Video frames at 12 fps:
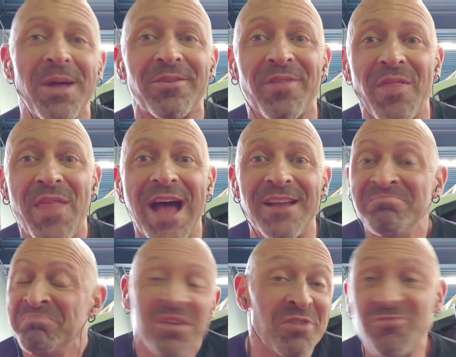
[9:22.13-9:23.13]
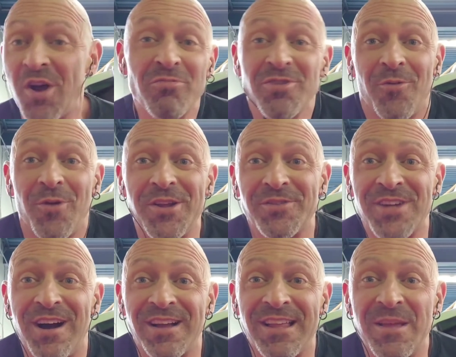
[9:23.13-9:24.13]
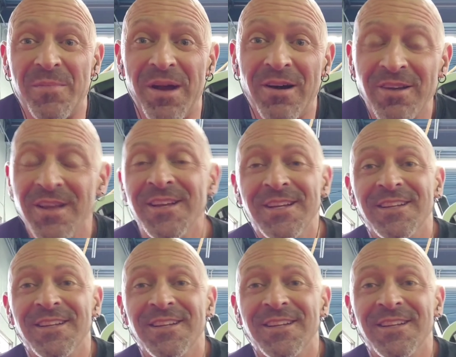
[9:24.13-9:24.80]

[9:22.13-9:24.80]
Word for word: better than that. You don't know what you're talking about.